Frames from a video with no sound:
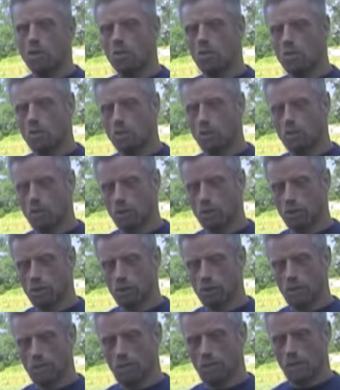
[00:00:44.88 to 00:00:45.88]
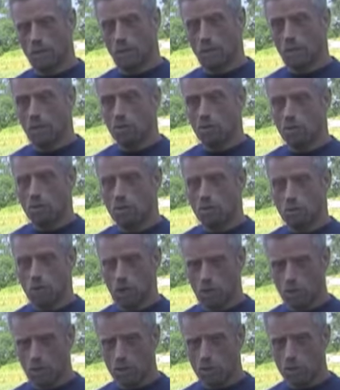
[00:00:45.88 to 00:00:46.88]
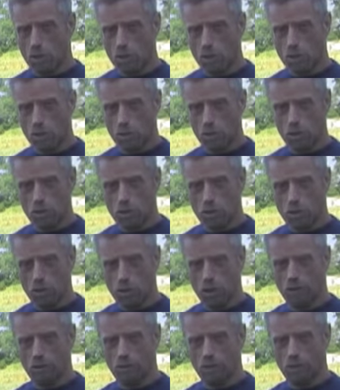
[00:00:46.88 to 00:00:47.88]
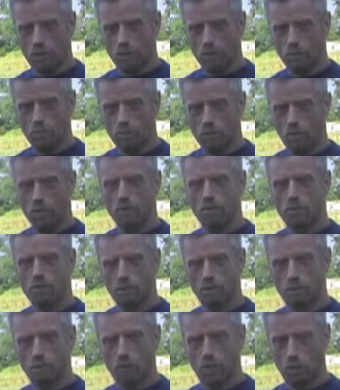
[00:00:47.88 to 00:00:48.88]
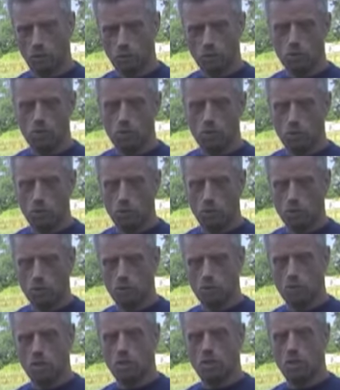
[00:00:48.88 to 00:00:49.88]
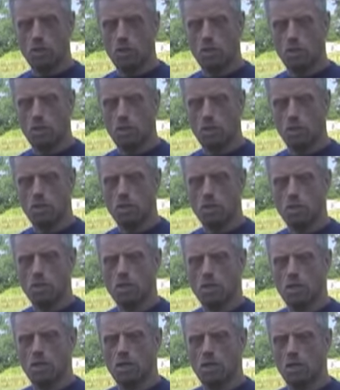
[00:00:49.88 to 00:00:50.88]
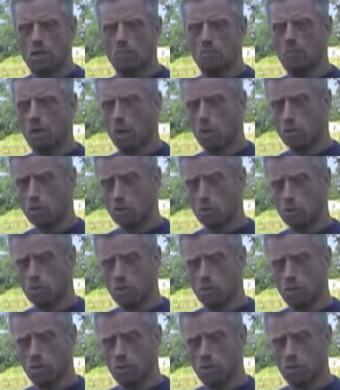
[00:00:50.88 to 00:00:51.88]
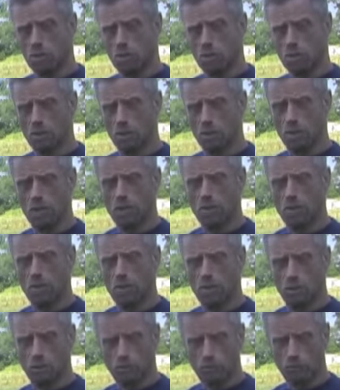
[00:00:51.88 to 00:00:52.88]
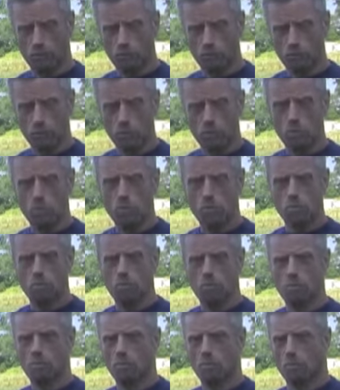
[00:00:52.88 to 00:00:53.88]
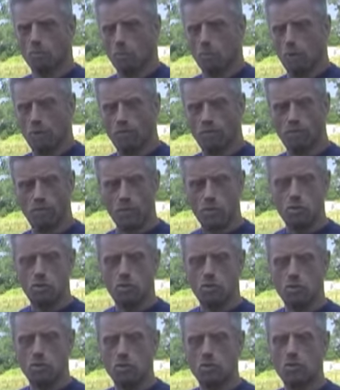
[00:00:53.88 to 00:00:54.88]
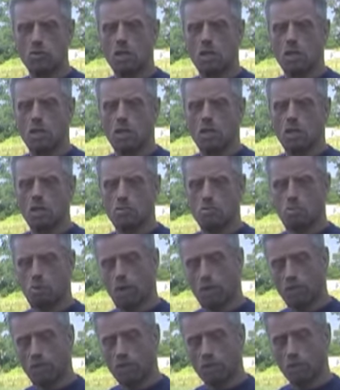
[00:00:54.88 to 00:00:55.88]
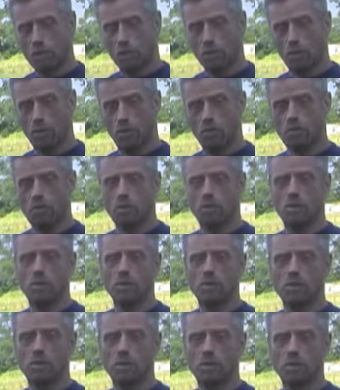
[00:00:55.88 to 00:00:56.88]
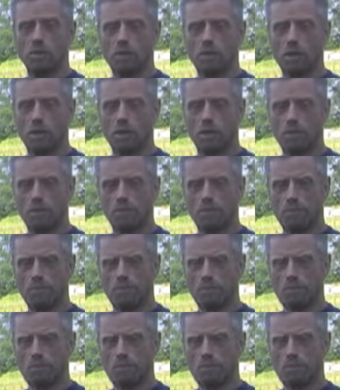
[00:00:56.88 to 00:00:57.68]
One of the sort of challenges in living in relatively close to New York City is that most of the land that offers great vistas is privately owned. The